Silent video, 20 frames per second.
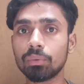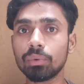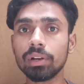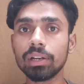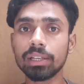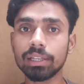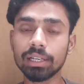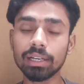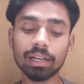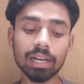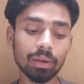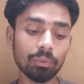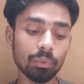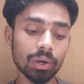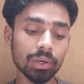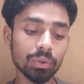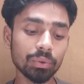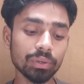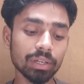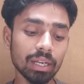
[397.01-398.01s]
one. Here I
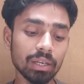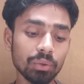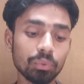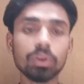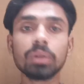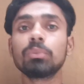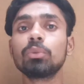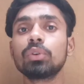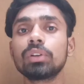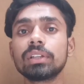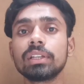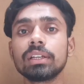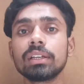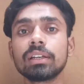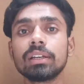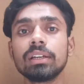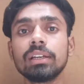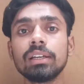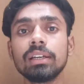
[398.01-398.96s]
want to tell you one more thing.